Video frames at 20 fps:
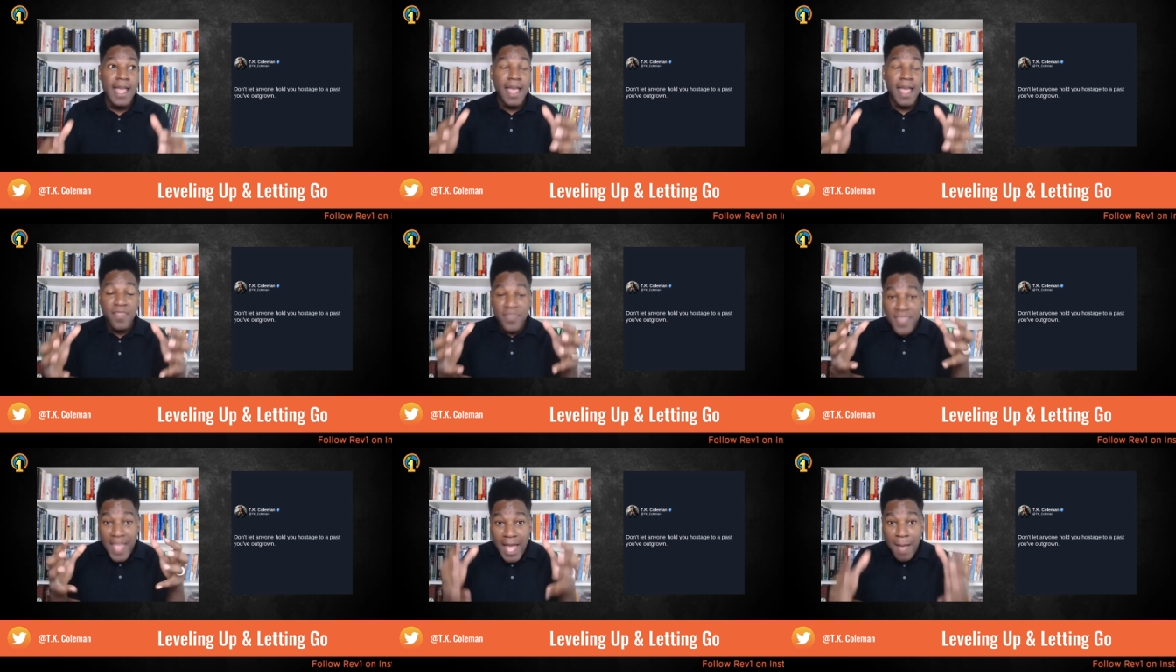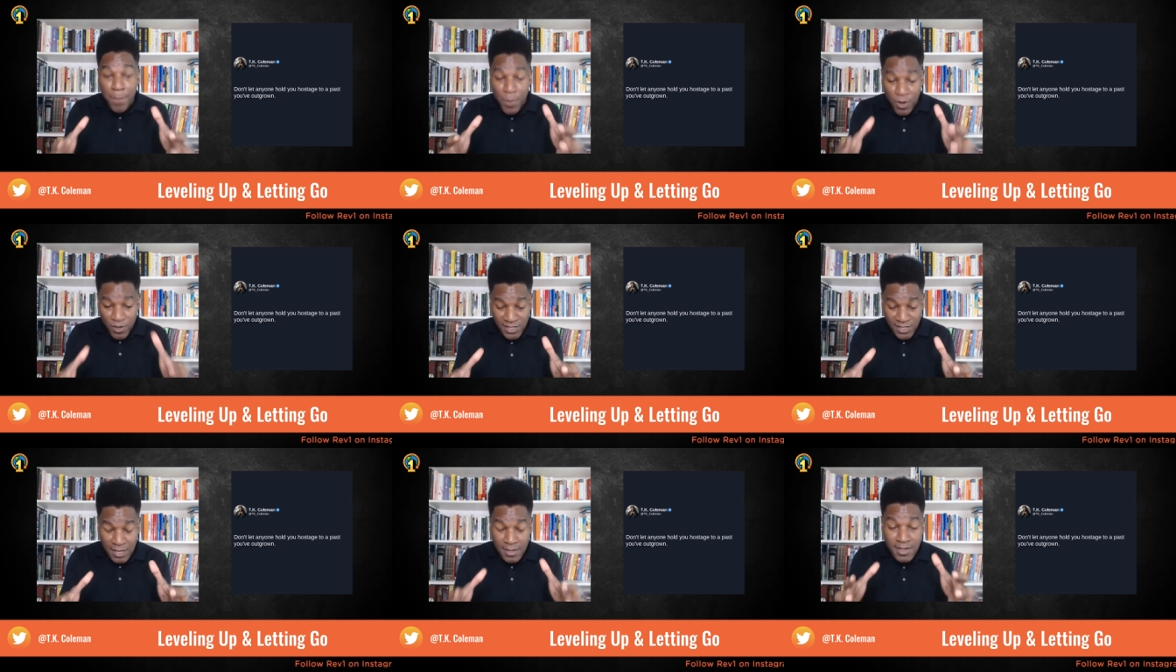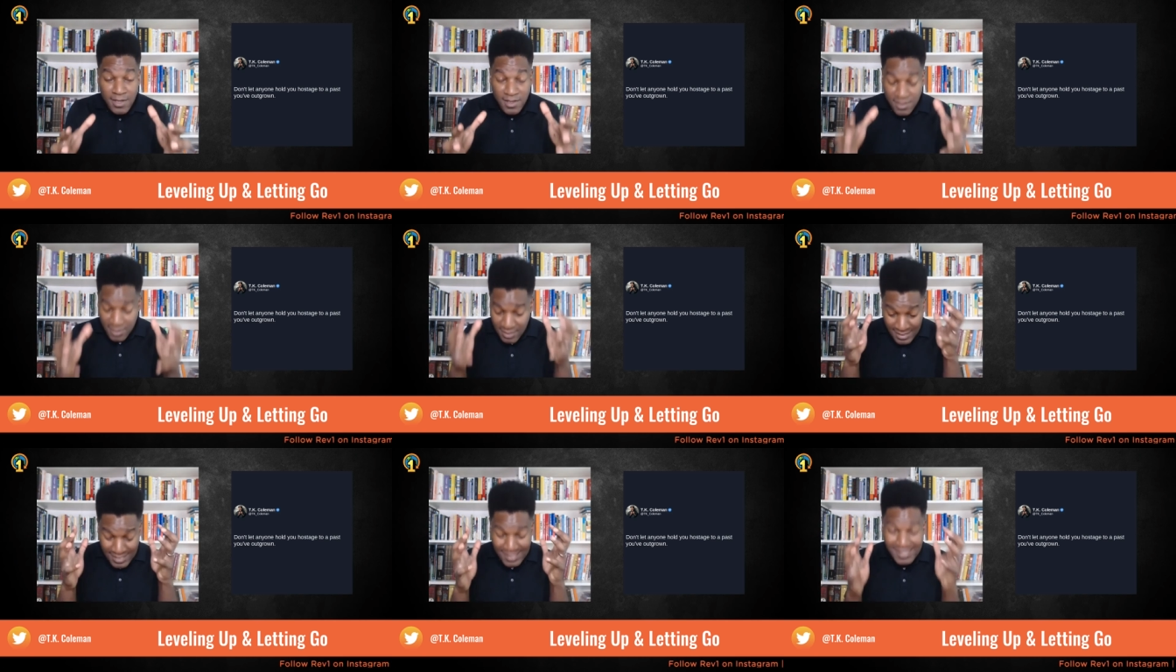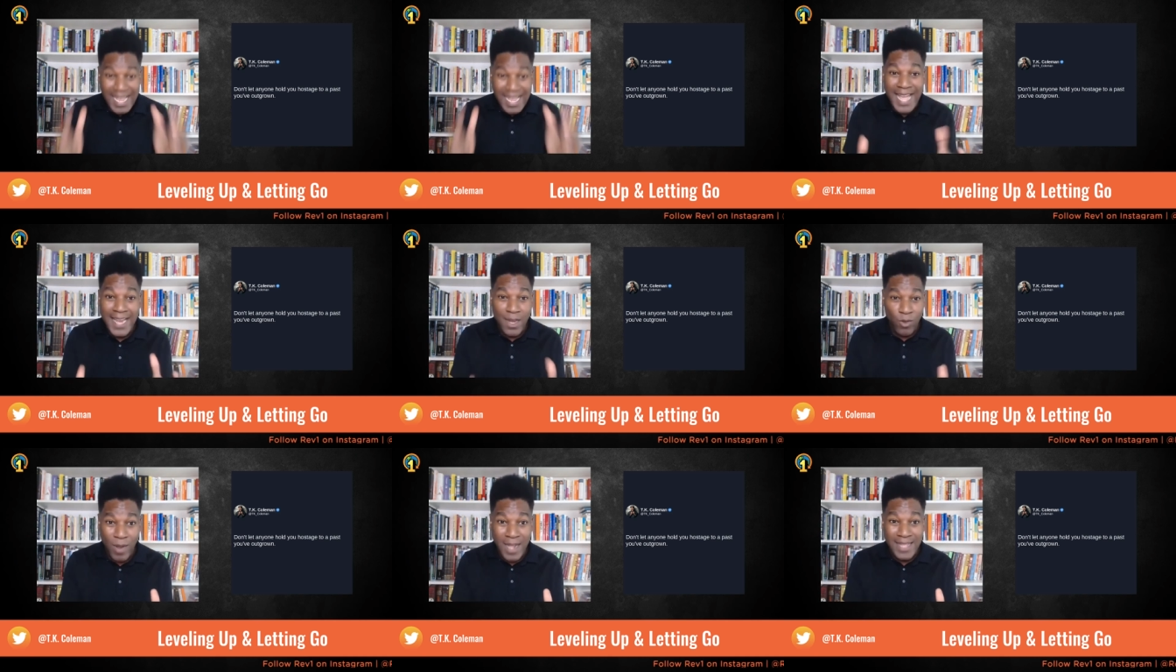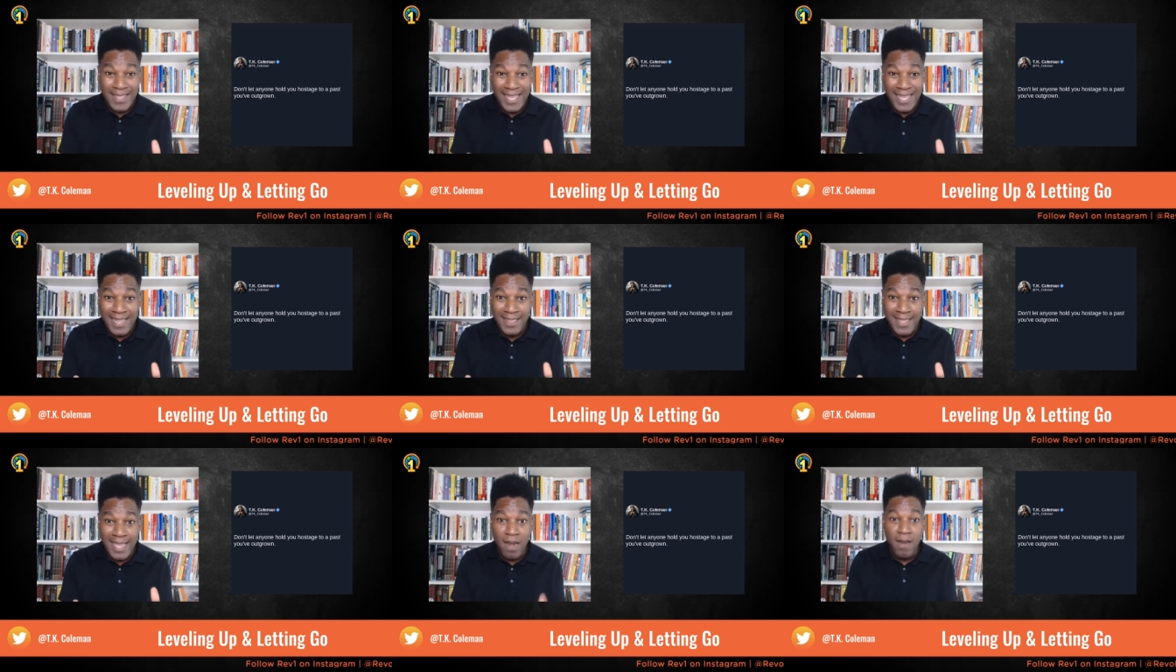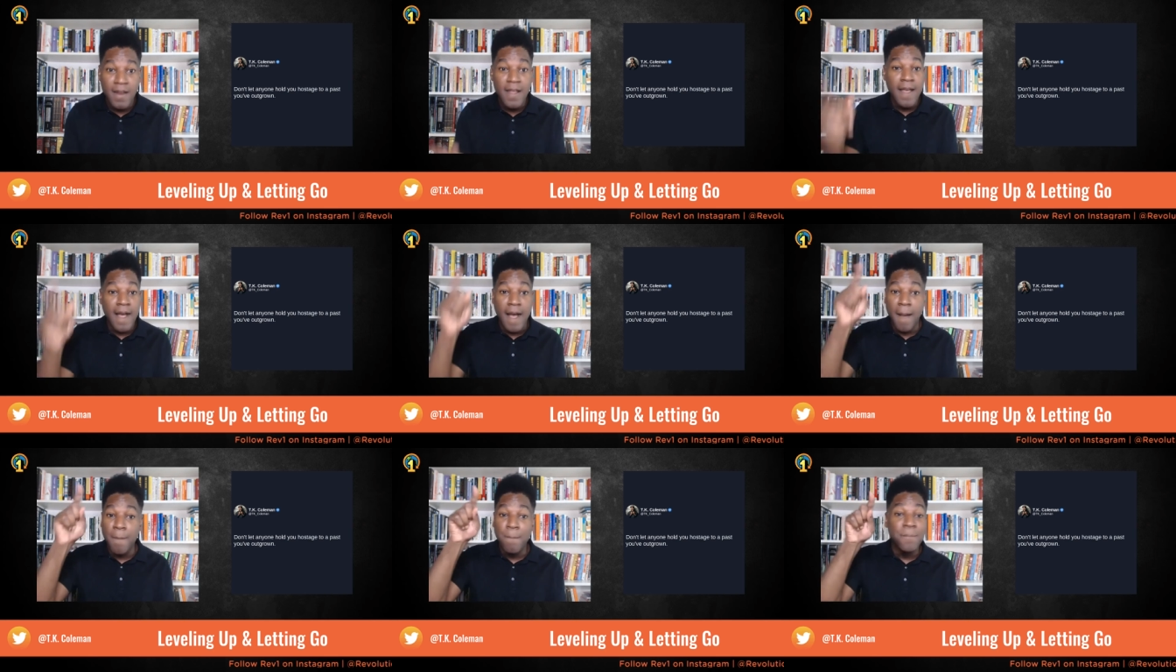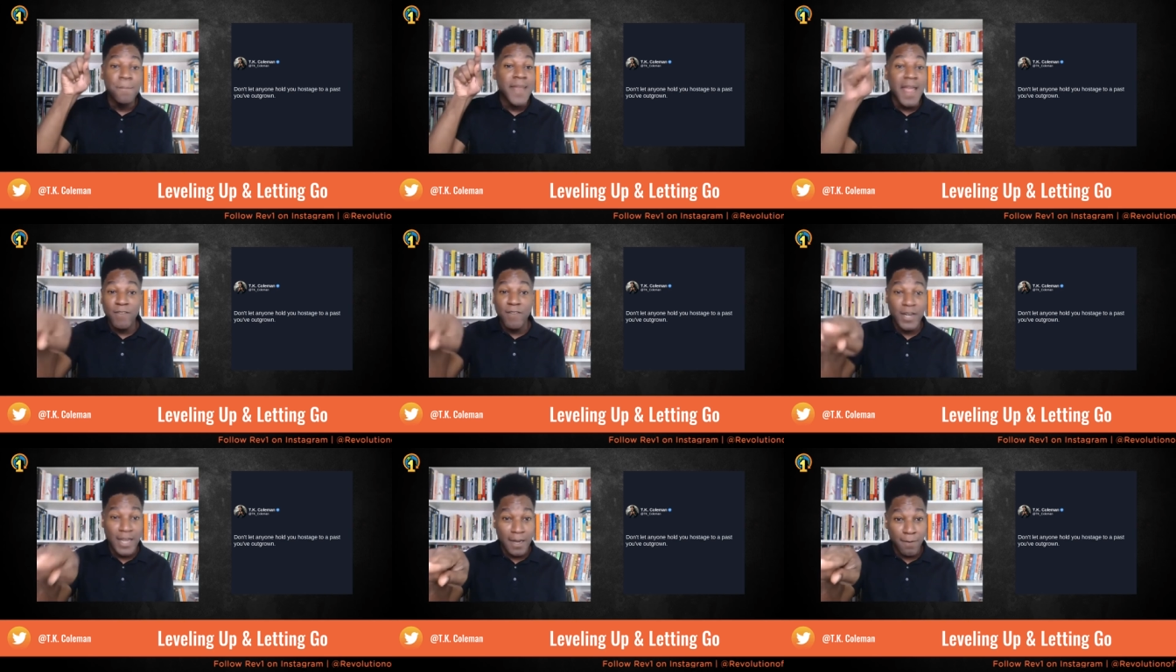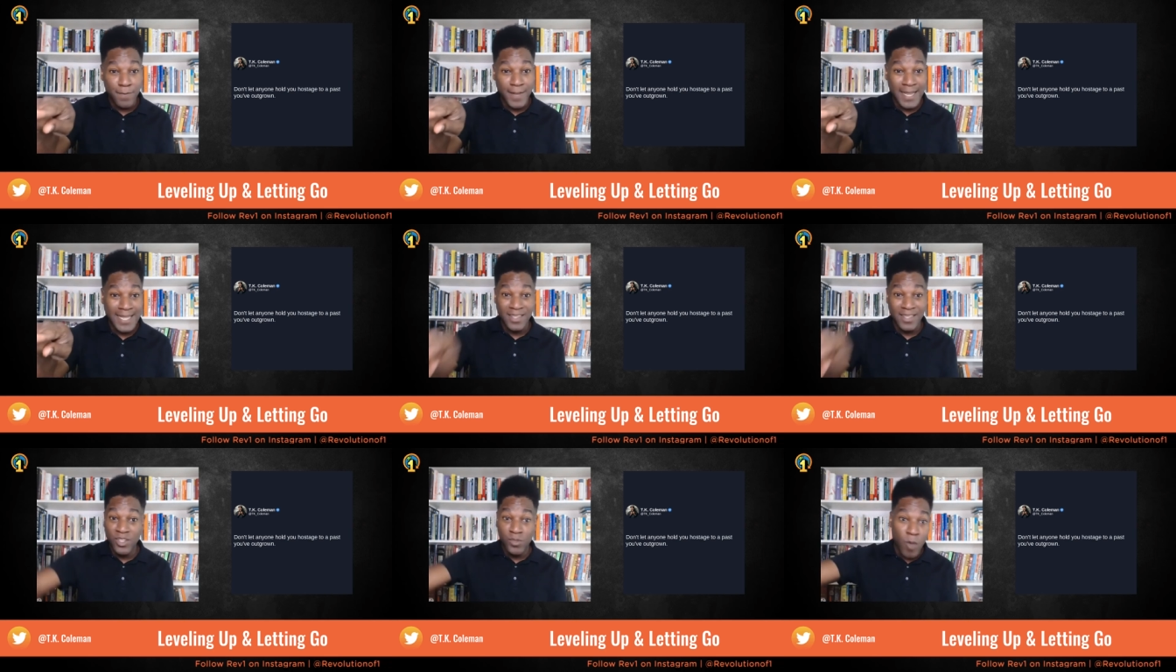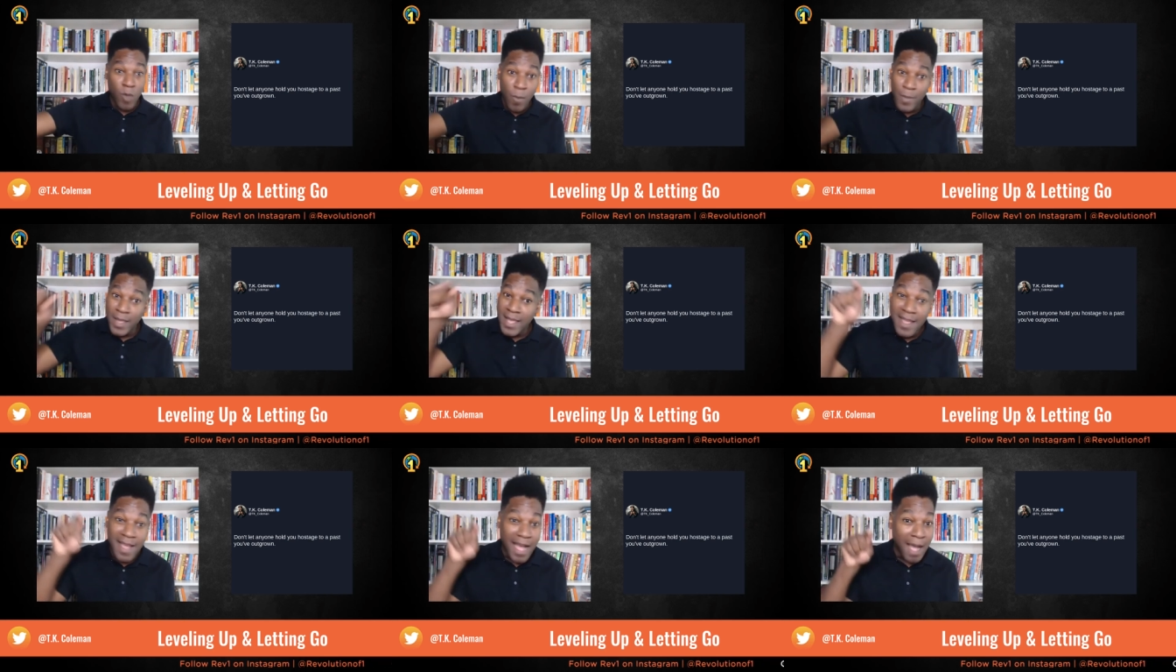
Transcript: and that person decided right then and there, I'm never going to forget this moment.